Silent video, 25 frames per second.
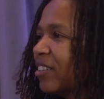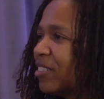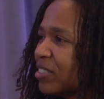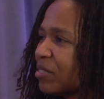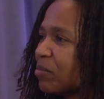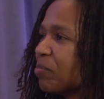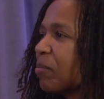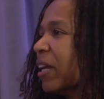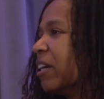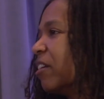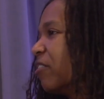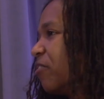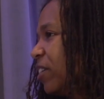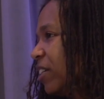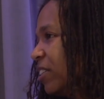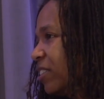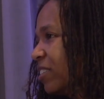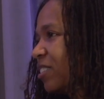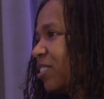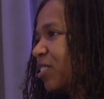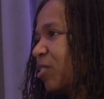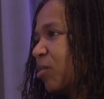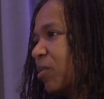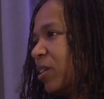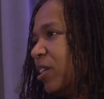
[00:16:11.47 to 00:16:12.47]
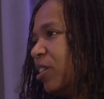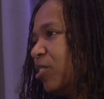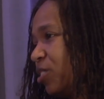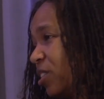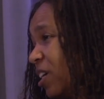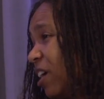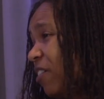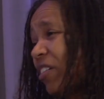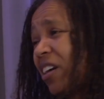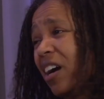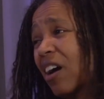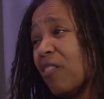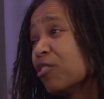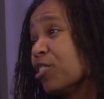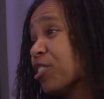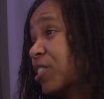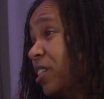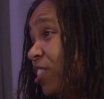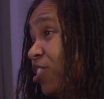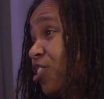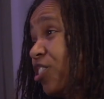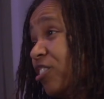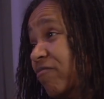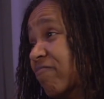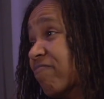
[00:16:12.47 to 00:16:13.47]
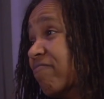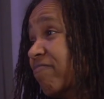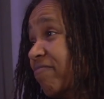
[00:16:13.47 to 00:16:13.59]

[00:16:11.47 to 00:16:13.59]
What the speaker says: there's benefits. So we usually have a conversation.